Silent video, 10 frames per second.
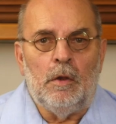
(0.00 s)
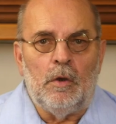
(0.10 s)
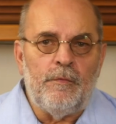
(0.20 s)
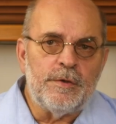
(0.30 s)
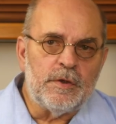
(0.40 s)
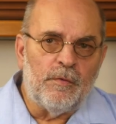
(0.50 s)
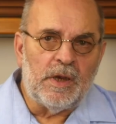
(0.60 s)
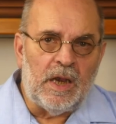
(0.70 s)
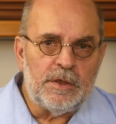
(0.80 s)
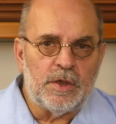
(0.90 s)
Lovers of
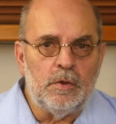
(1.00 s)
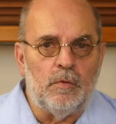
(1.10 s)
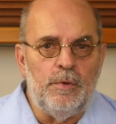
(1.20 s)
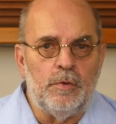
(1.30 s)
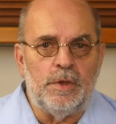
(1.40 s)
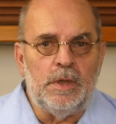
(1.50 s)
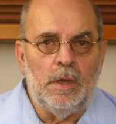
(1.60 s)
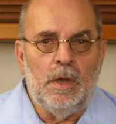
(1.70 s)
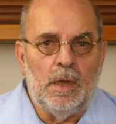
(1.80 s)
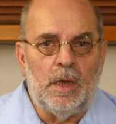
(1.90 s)
classical music
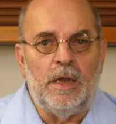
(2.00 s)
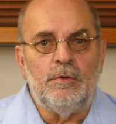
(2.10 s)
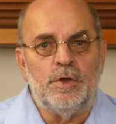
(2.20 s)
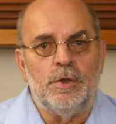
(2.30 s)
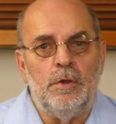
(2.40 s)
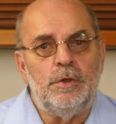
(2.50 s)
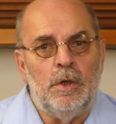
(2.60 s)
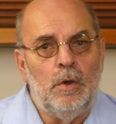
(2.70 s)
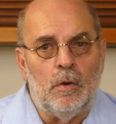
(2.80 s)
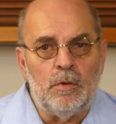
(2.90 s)
like to
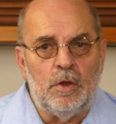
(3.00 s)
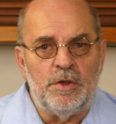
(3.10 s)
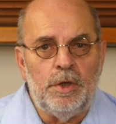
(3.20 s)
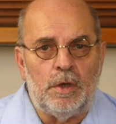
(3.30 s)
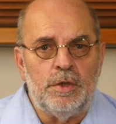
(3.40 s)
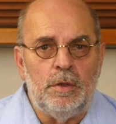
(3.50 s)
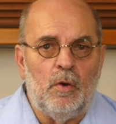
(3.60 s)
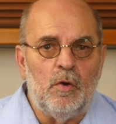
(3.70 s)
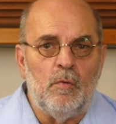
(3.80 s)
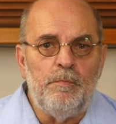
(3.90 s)
search on conductor
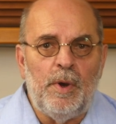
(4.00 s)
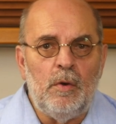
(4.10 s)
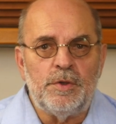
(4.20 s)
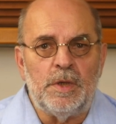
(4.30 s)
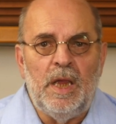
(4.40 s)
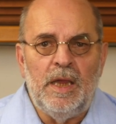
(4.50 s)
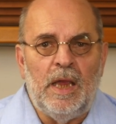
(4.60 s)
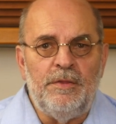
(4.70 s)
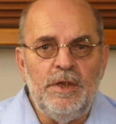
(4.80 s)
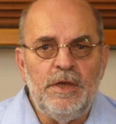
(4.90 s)
or composer,
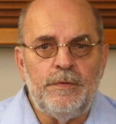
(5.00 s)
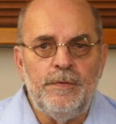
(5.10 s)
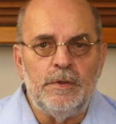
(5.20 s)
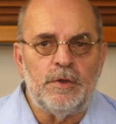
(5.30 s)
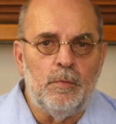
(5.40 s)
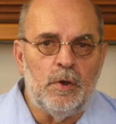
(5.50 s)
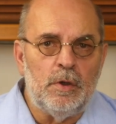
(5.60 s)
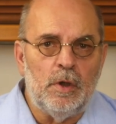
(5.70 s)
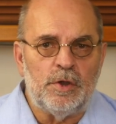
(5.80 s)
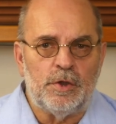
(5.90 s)
and these fields were
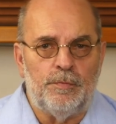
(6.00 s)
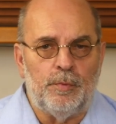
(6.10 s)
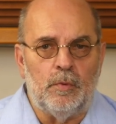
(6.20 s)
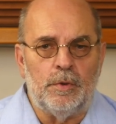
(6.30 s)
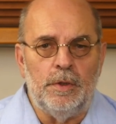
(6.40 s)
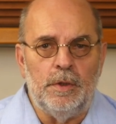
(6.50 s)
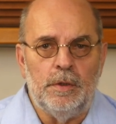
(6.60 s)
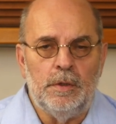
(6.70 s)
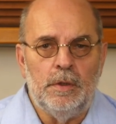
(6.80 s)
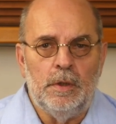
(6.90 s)
not supported.
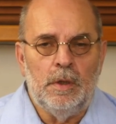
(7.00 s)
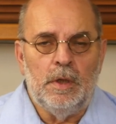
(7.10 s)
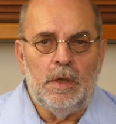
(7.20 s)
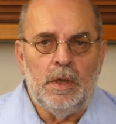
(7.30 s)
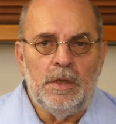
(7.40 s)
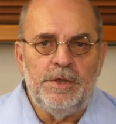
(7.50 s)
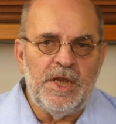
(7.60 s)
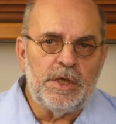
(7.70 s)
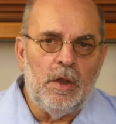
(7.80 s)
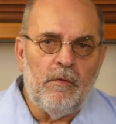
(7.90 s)

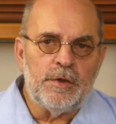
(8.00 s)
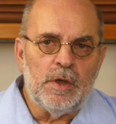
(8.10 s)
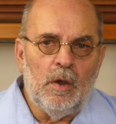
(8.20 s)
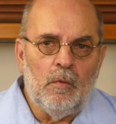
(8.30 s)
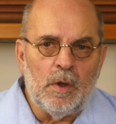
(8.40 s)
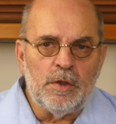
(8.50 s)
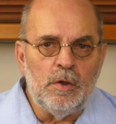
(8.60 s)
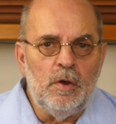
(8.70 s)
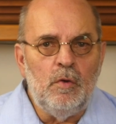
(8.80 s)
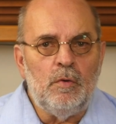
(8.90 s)
Jazz lovers want
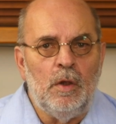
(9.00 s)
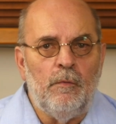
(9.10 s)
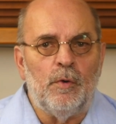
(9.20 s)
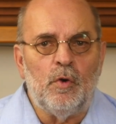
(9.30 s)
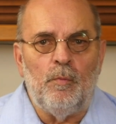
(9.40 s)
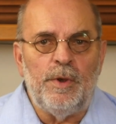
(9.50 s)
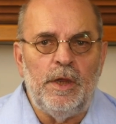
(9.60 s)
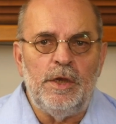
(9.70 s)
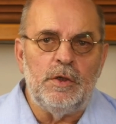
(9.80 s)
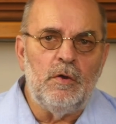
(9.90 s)
to look for
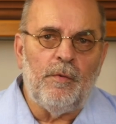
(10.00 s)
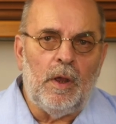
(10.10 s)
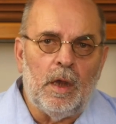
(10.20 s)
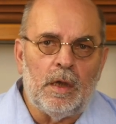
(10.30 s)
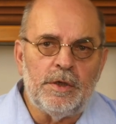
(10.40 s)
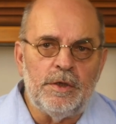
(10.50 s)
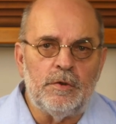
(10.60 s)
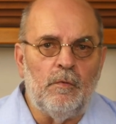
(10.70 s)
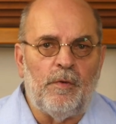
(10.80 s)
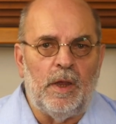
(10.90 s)
combination of artists
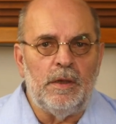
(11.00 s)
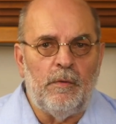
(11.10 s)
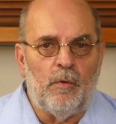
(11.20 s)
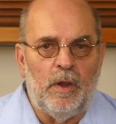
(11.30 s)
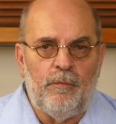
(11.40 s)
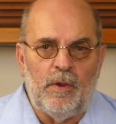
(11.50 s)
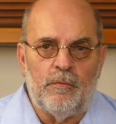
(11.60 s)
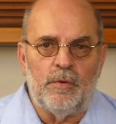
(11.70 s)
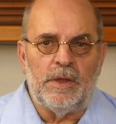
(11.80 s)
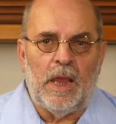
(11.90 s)
to find their
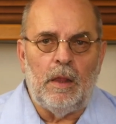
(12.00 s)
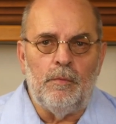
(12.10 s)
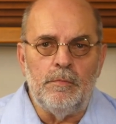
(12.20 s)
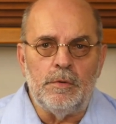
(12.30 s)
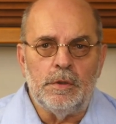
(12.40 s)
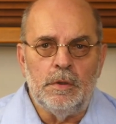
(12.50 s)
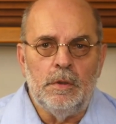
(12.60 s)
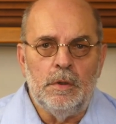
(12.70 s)
favorite albums.